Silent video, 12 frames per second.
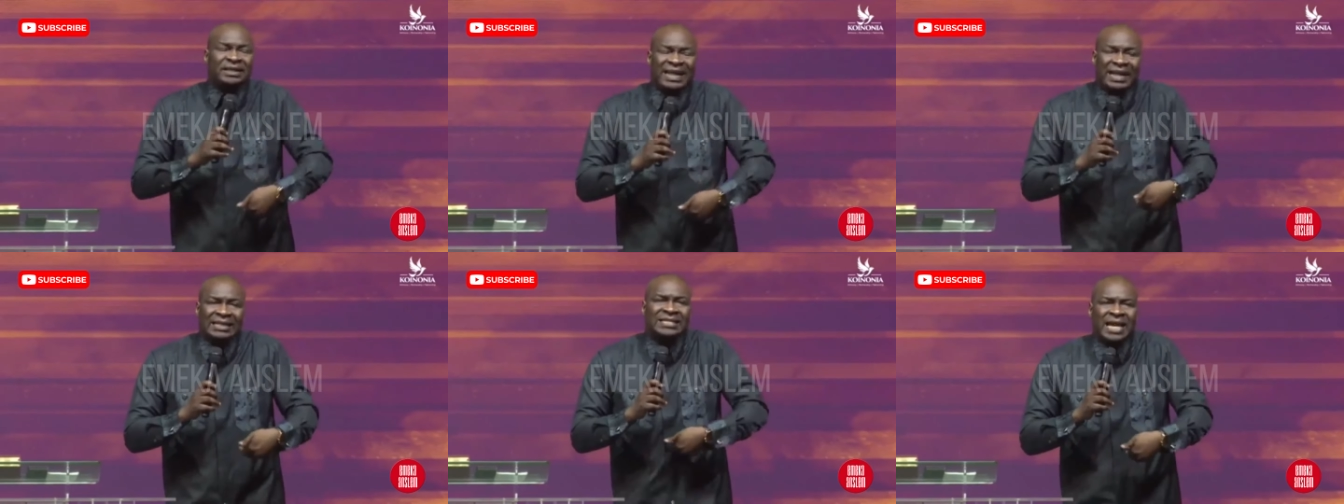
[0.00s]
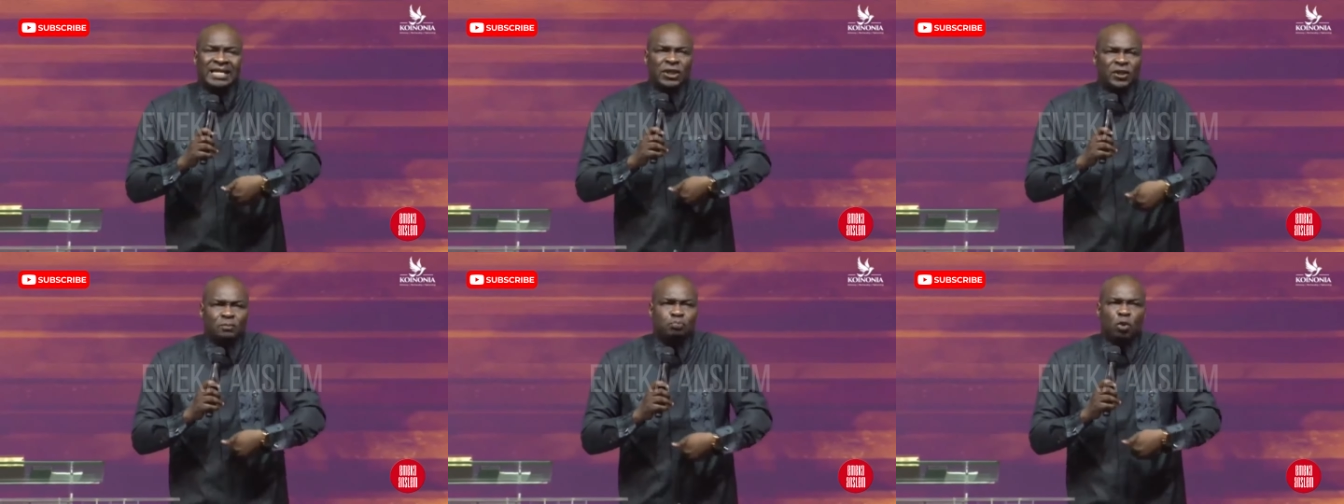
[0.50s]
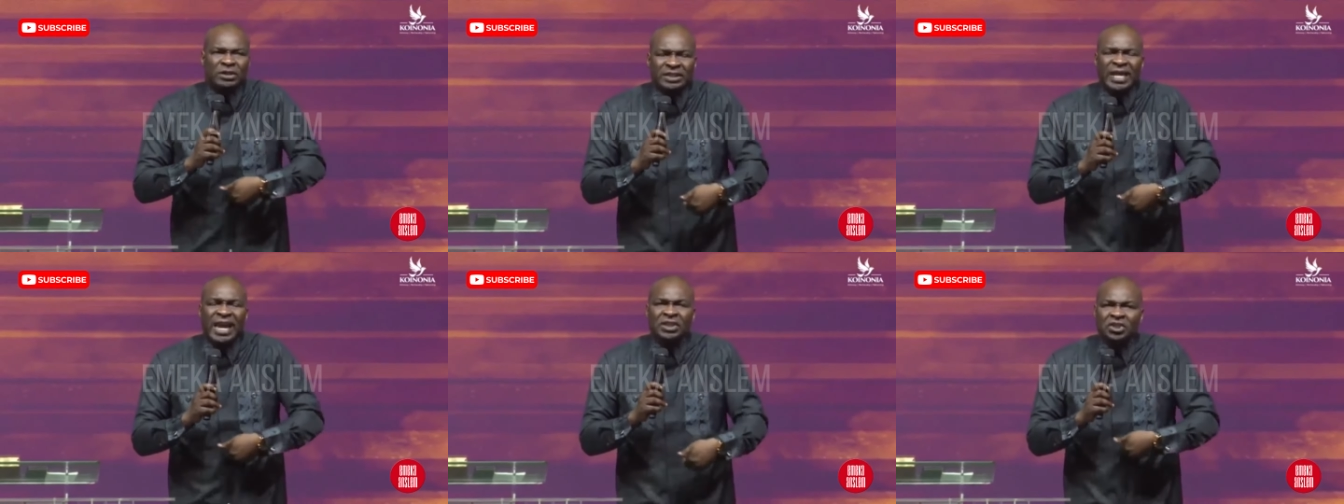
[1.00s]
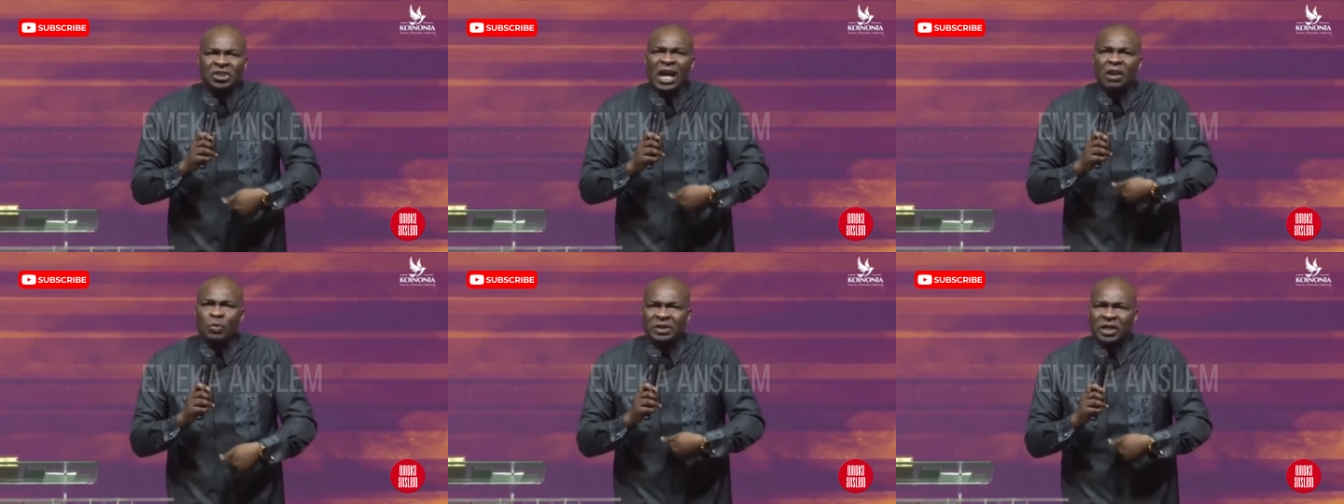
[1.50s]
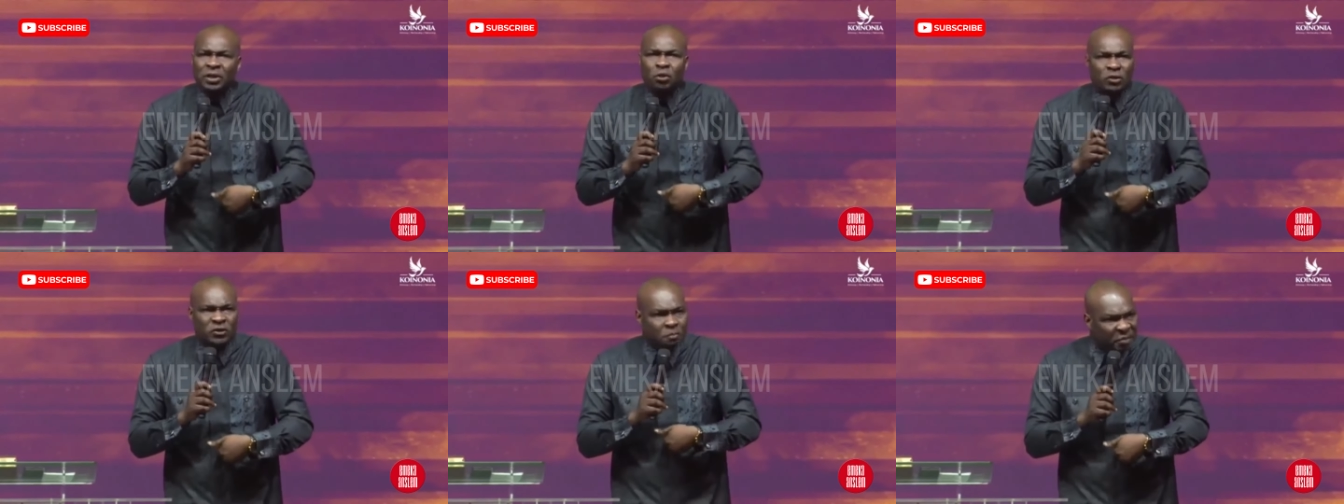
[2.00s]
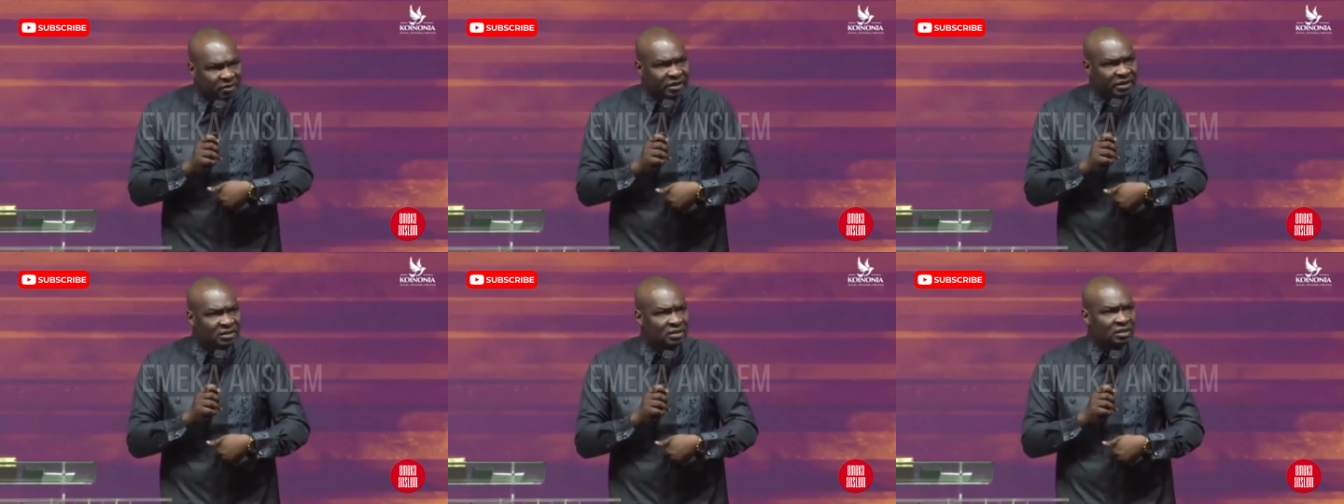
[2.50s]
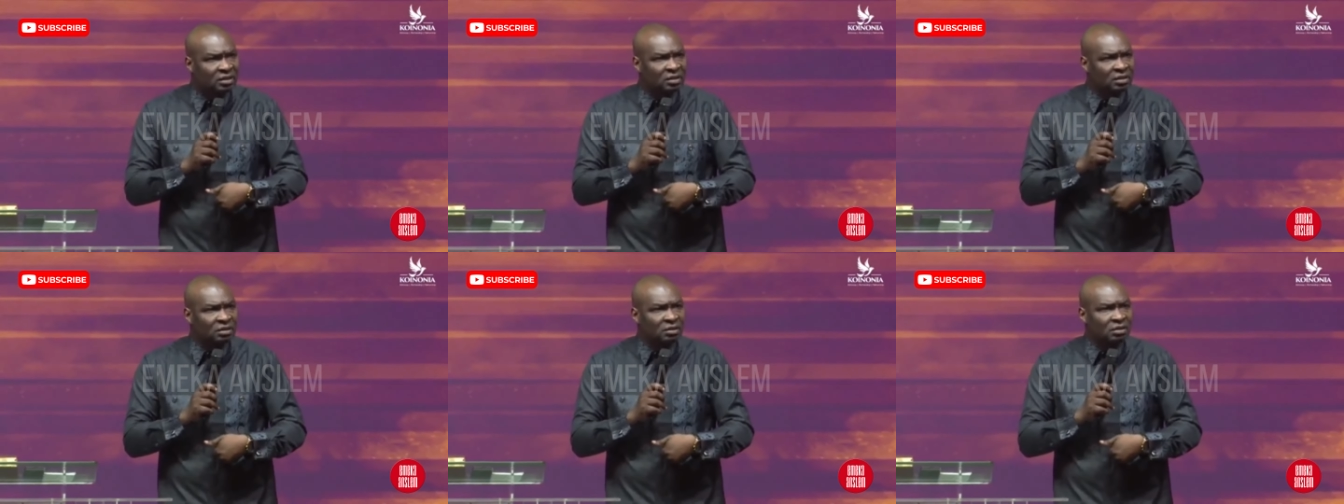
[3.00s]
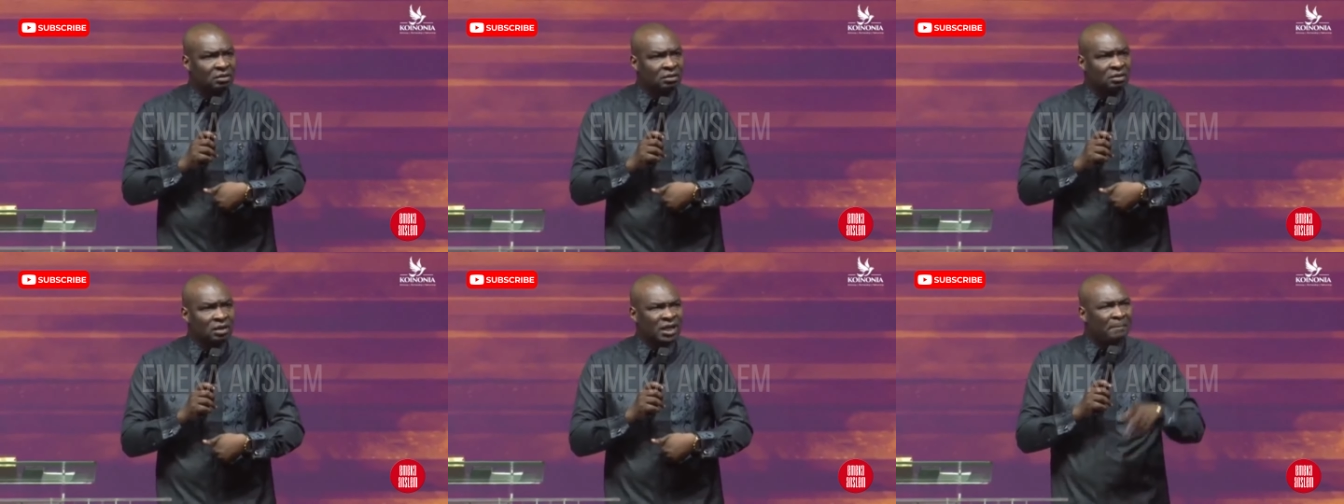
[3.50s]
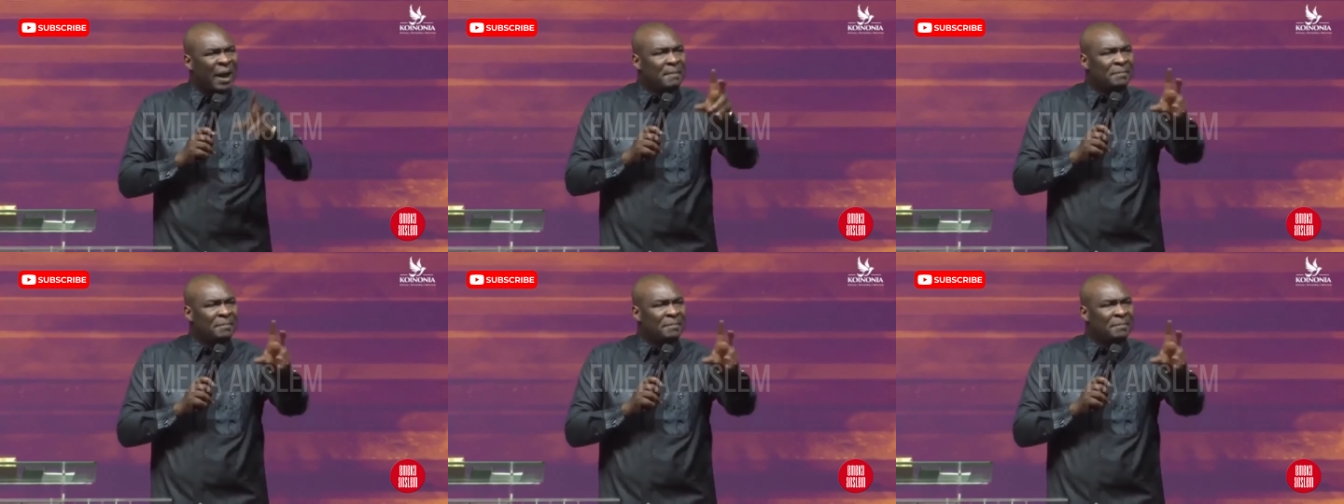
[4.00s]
that there is potential within your spirit. The Bible